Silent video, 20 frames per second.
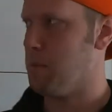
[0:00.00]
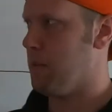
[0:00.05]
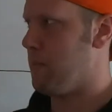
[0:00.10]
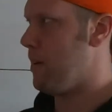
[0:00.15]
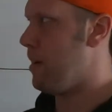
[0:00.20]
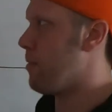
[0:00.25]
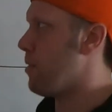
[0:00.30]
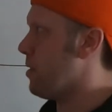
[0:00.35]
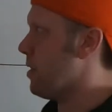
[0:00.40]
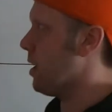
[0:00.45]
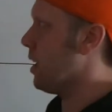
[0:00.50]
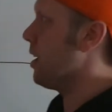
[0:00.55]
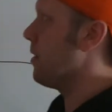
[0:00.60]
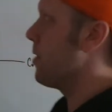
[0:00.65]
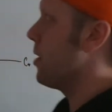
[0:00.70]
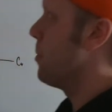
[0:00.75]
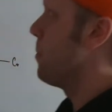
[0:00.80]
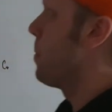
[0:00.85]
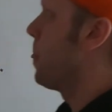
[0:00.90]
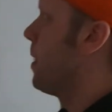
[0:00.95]
my favorite thing
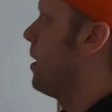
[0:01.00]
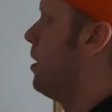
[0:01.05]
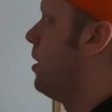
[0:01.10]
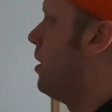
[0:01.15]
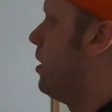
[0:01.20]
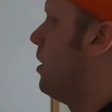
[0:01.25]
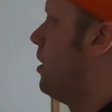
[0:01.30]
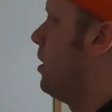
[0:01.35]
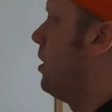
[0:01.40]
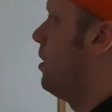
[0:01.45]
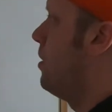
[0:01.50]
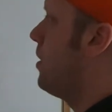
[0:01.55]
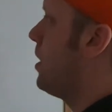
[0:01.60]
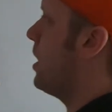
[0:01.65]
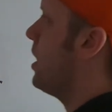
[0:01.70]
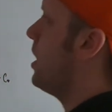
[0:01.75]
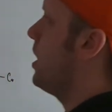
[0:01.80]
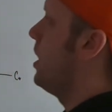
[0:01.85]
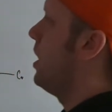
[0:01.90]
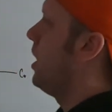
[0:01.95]
ever.
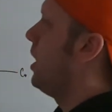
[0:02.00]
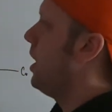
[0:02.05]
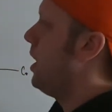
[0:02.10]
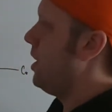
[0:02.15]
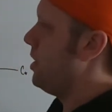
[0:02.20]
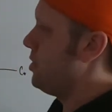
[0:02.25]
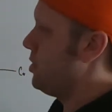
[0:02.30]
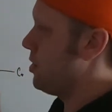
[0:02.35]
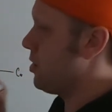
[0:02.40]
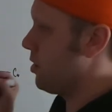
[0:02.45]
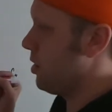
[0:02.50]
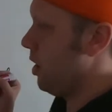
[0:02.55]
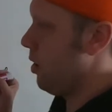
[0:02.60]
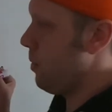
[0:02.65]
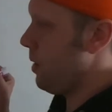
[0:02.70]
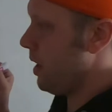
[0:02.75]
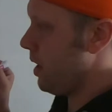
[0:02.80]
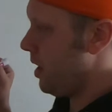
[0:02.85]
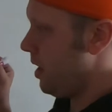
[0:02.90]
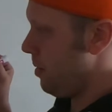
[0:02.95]
Right? As you're
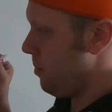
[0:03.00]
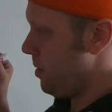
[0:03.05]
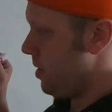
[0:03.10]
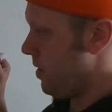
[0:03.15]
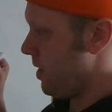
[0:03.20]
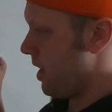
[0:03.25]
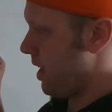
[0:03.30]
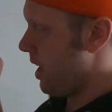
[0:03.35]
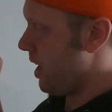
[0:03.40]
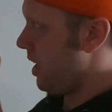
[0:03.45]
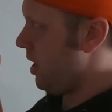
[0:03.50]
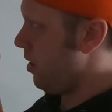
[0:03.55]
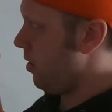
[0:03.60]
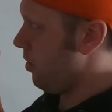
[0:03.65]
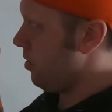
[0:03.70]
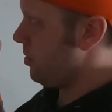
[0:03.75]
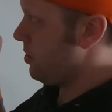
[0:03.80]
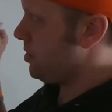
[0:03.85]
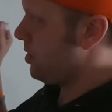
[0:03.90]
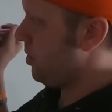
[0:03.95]
going up that
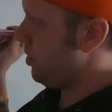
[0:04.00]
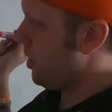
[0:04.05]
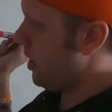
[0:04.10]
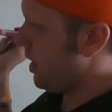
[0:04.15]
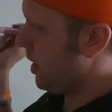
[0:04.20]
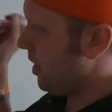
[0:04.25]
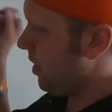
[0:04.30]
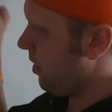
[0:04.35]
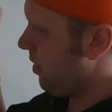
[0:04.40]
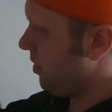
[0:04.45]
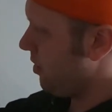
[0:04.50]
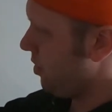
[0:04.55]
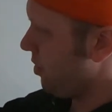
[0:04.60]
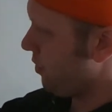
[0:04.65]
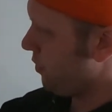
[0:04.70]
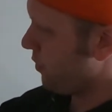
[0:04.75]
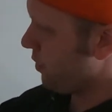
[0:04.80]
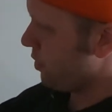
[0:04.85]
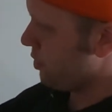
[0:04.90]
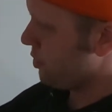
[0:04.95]
hill, so like you do the
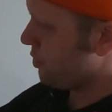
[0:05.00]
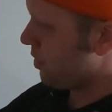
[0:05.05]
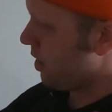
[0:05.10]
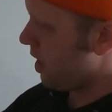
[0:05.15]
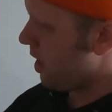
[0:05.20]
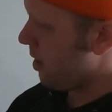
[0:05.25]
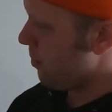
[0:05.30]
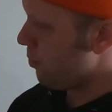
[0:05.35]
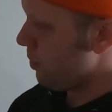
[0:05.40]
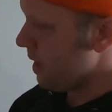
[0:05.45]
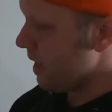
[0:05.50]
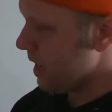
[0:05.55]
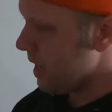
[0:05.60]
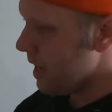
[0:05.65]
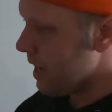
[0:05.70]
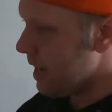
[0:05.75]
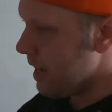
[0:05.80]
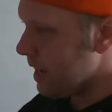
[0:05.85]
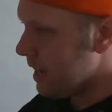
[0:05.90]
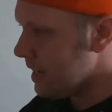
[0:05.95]
first drop, whee,
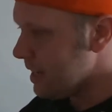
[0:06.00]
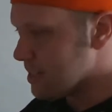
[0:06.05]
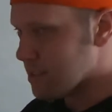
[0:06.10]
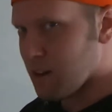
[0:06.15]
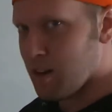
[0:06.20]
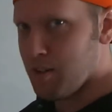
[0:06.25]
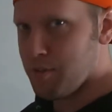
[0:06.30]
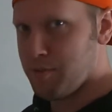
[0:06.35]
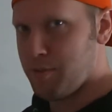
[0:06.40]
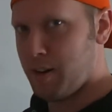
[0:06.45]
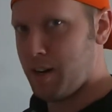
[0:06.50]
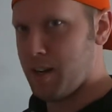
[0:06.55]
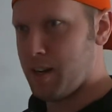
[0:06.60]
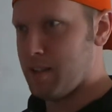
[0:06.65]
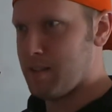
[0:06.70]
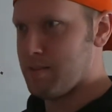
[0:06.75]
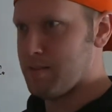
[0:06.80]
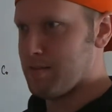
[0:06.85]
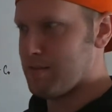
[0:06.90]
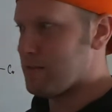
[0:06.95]
it's all
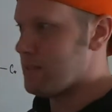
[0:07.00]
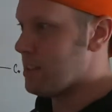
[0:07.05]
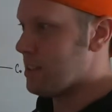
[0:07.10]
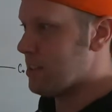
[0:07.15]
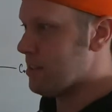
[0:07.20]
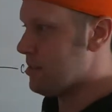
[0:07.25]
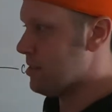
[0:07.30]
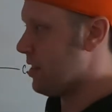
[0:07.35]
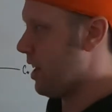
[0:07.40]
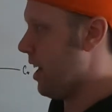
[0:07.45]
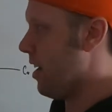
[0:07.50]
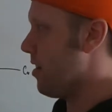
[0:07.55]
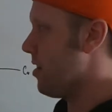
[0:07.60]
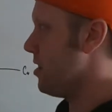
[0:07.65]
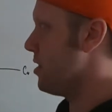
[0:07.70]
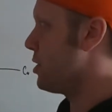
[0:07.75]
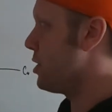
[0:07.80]
fun, and you're scared and